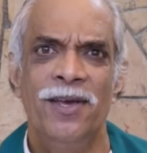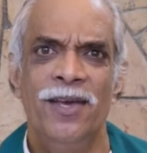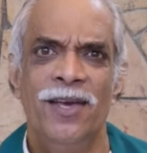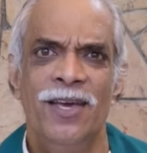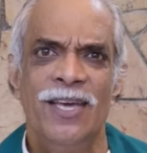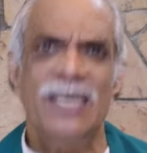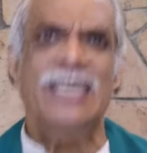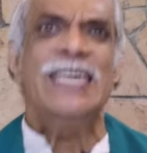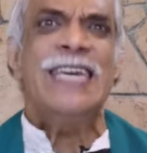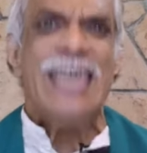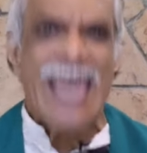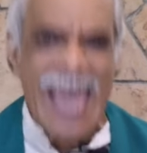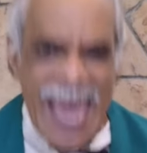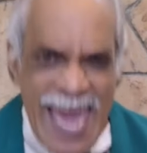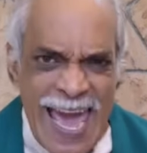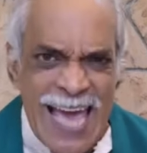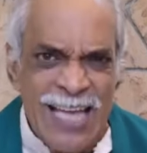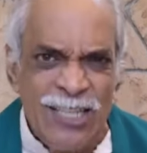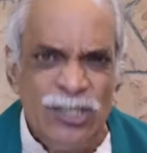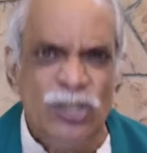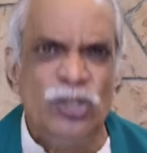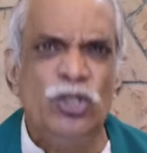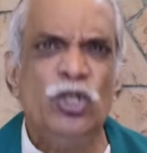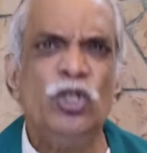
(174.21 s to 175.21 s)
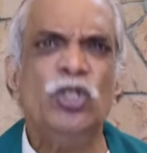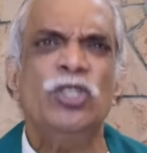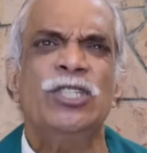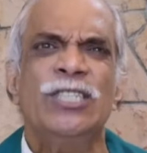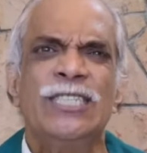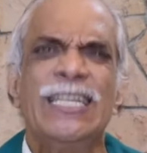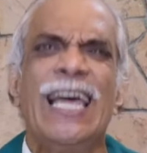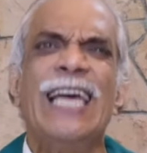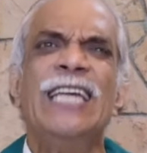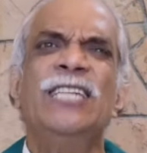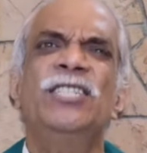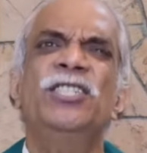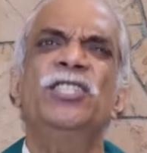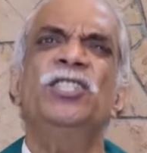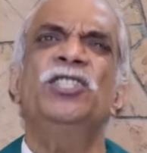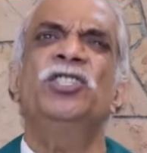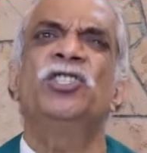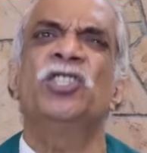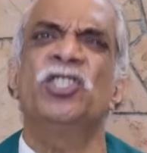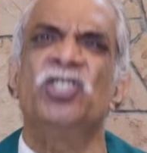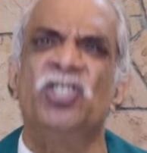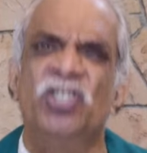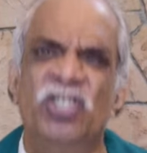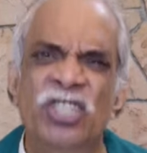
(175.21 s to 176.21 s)
he exorcises
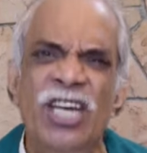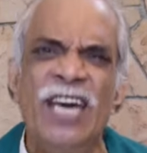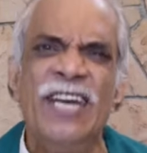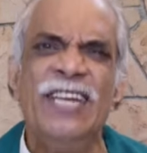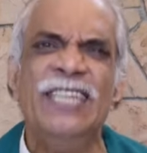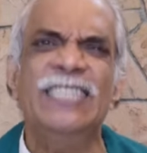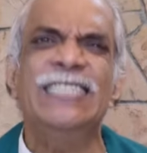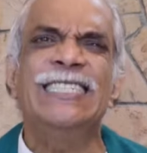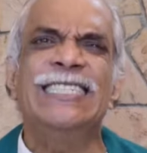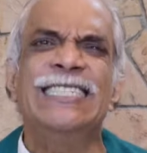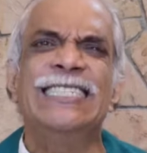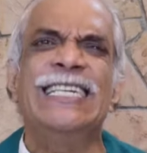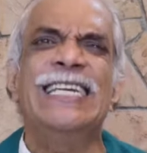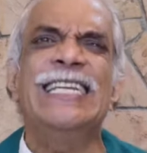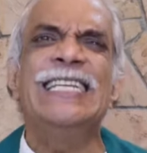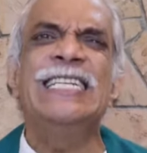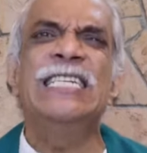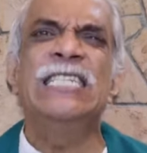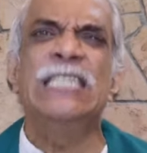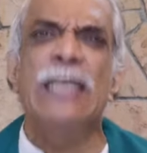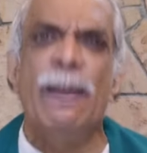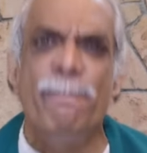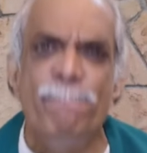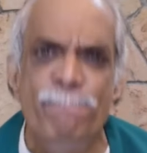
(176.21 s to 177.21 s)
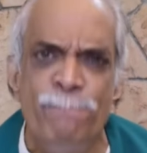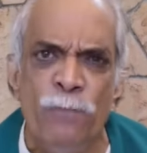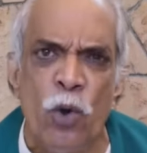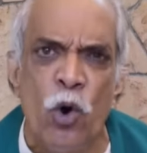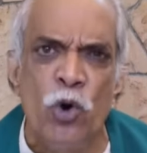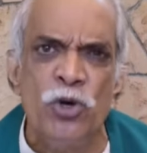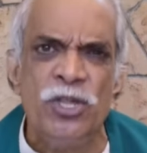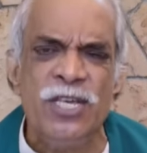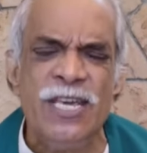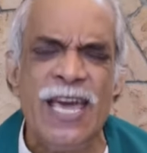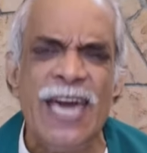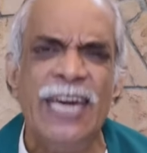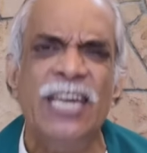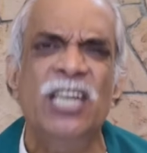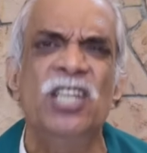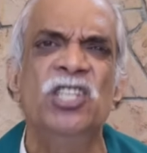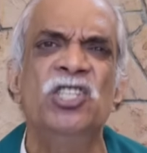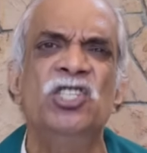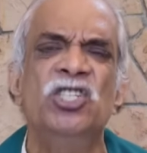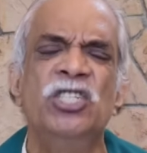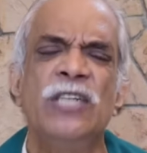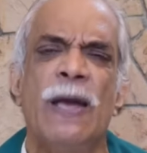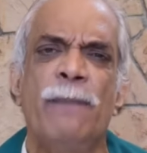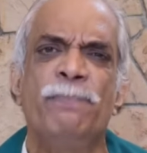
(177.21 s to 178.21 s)
the gerasene demoniac
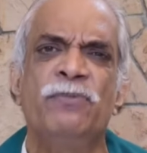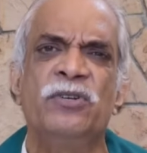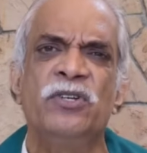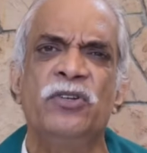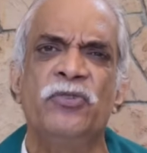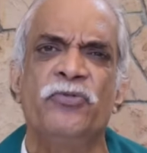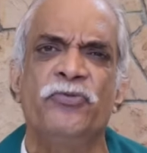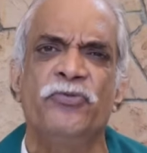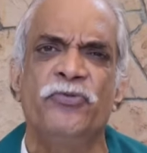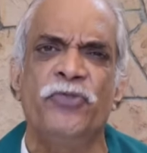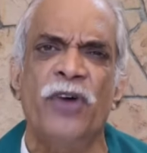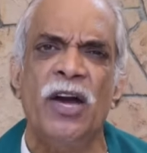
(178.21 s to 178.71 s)
in chapter 5,